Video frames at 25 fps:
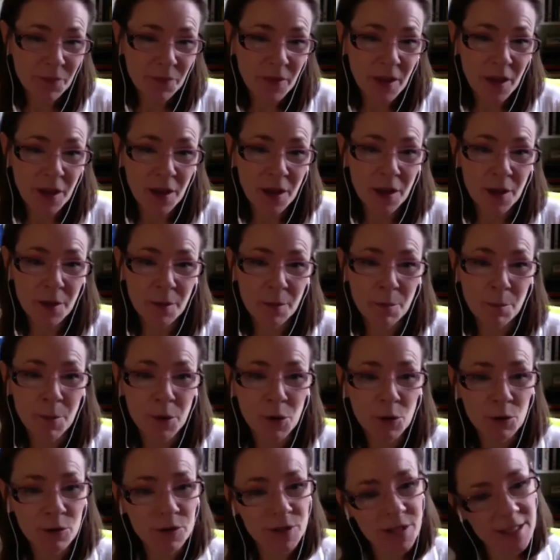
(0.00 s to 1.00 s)
but
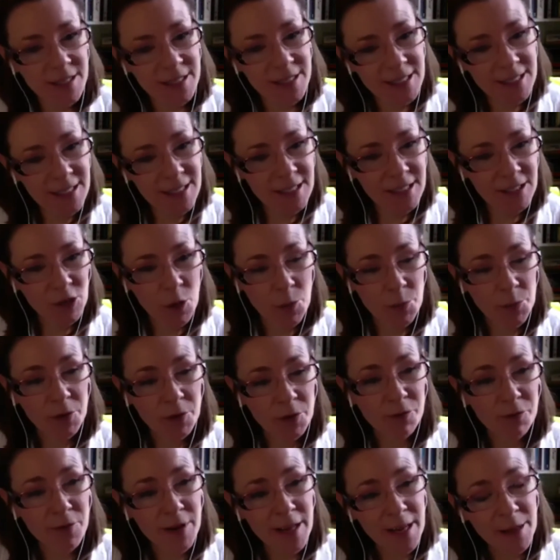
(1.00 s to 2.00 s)
also did a couple
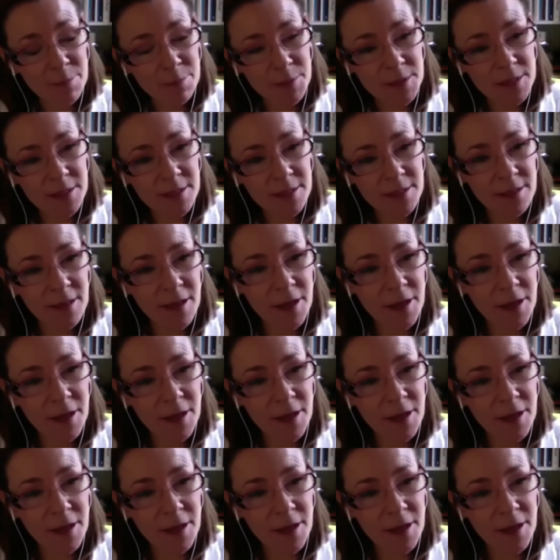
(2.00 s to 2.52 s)
of flips,